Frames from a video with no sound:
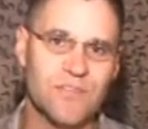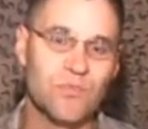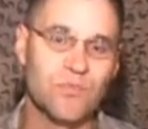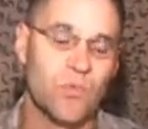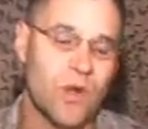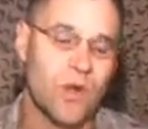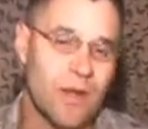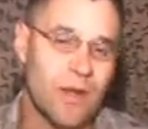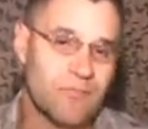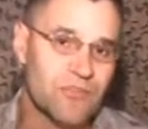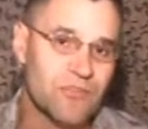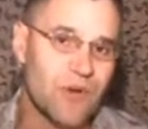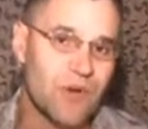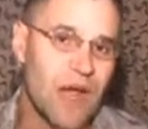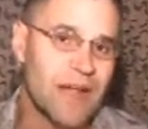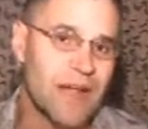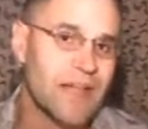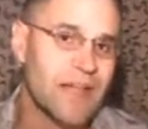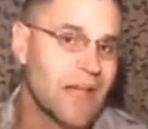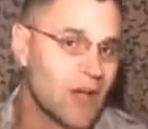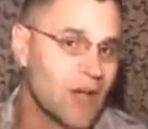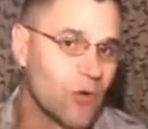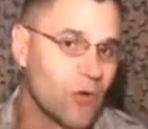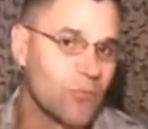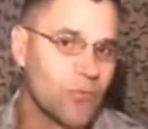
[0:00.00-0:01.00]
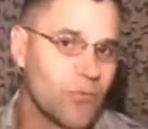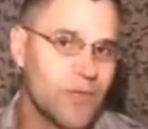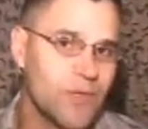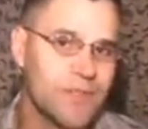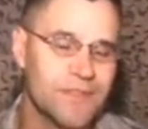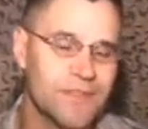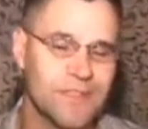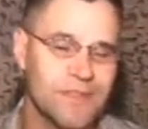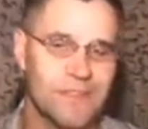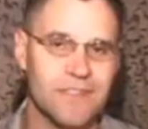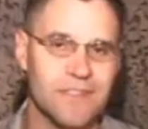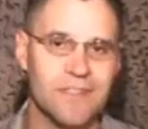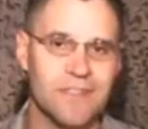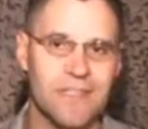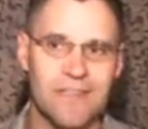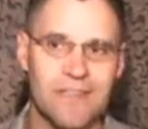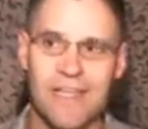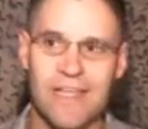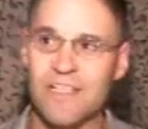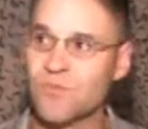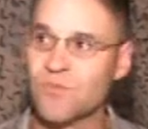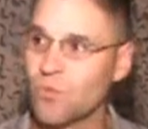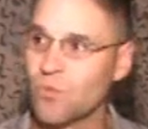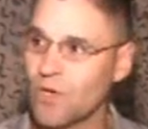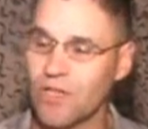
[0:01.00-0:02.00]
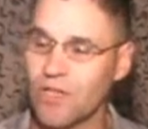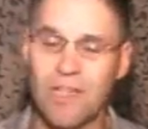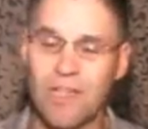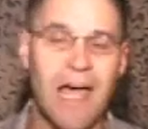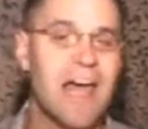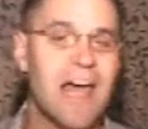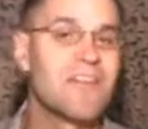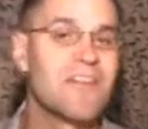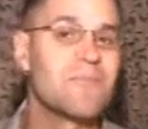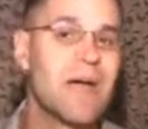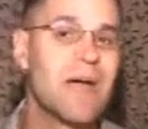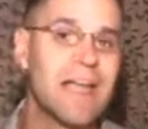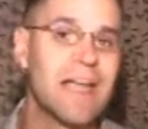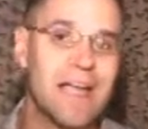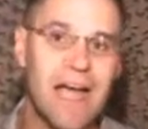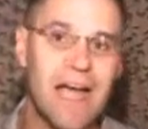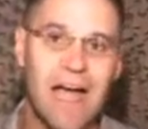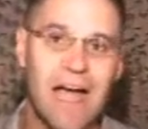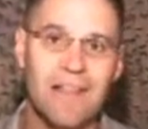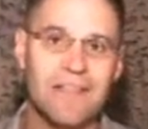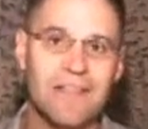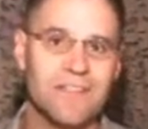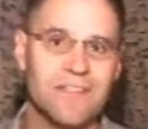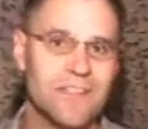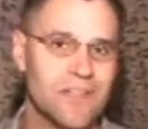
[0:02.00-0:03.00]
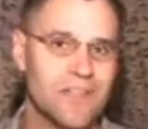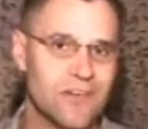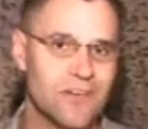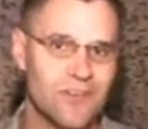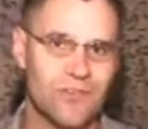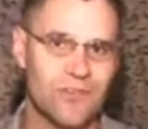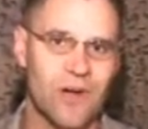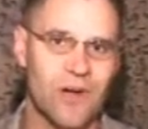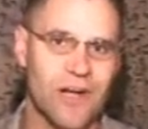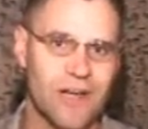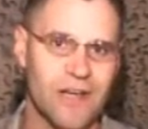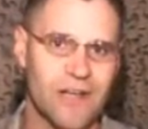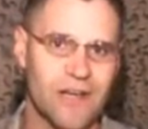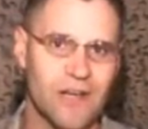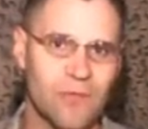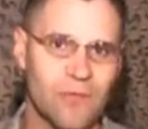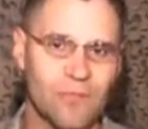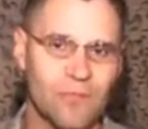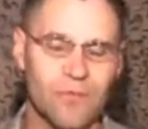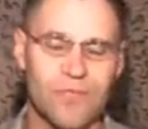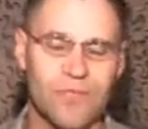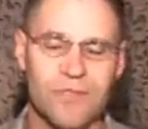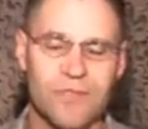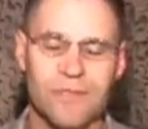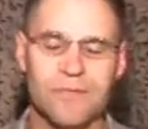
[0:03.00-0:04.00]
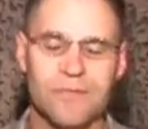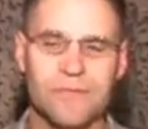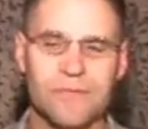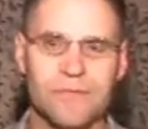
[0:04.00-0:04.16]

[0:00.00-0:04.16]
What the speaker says: what I'm trying to help with, and that's what a lot of my colleagues here are trying to help with.